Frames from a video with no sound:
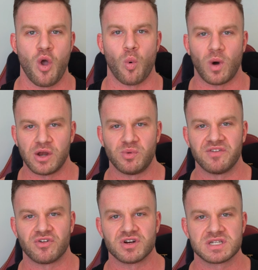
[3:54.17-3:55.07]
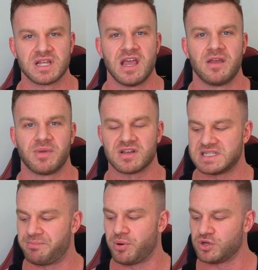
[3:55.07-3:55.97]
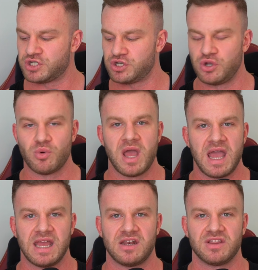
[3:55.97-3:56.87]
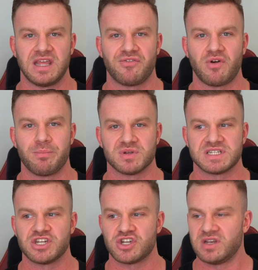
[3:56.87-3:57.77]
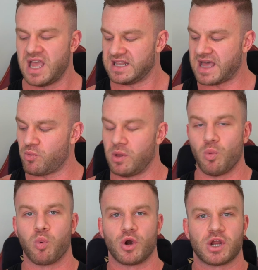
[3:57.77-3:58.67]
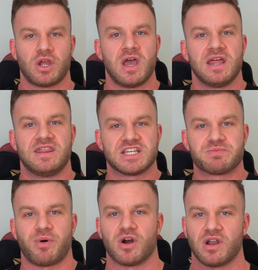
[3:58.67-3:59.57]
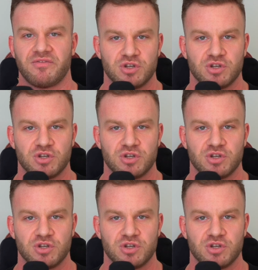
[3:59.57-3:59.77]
Why reverse? Because it puts you in a different position that will work this part of the